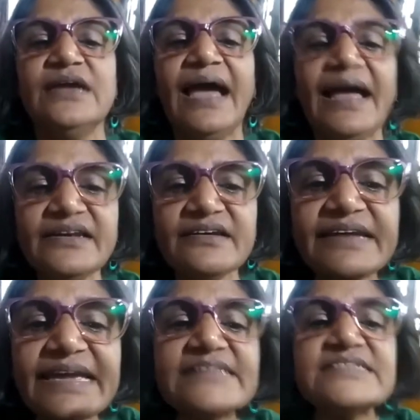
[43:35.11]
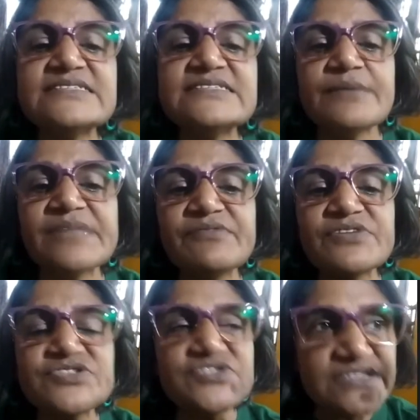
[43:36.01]
and creating something
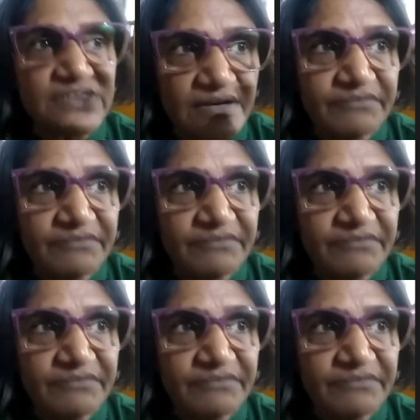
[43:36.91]
which is uh,